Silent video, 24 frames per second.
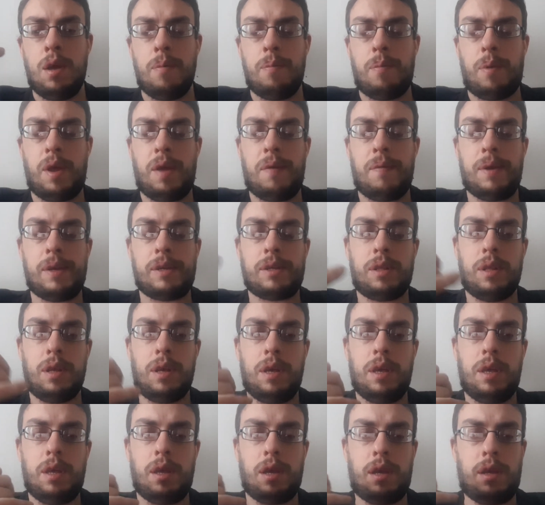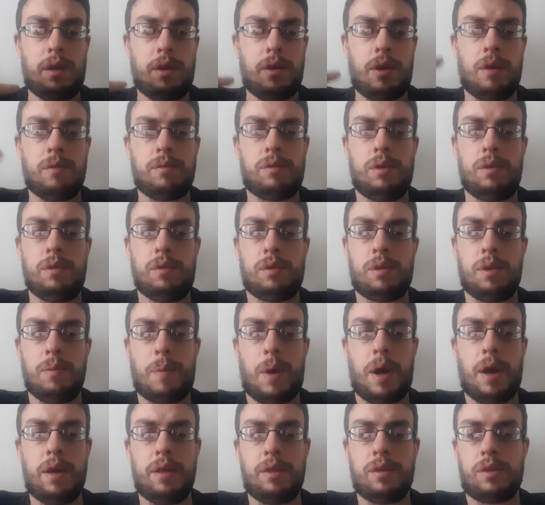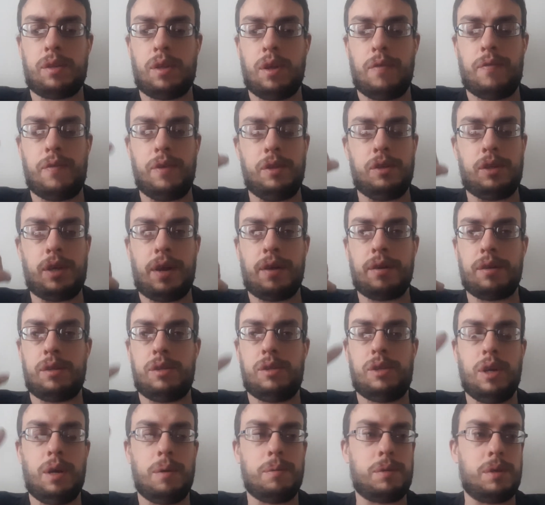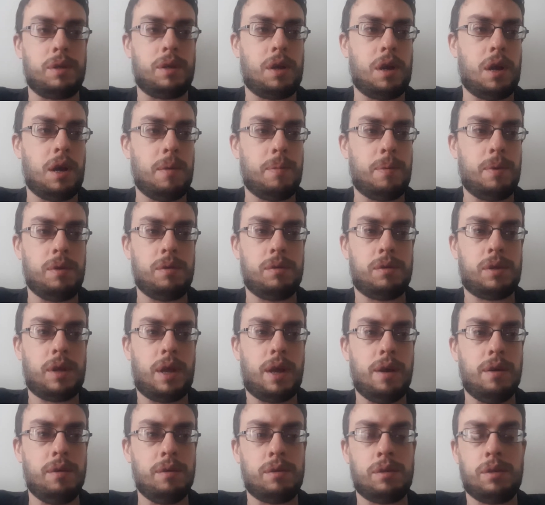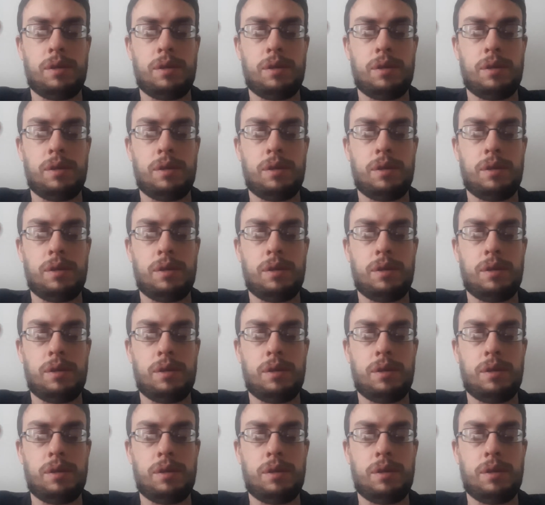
Previously, you know, I was used to buying stuff in charity shops and car boot sales,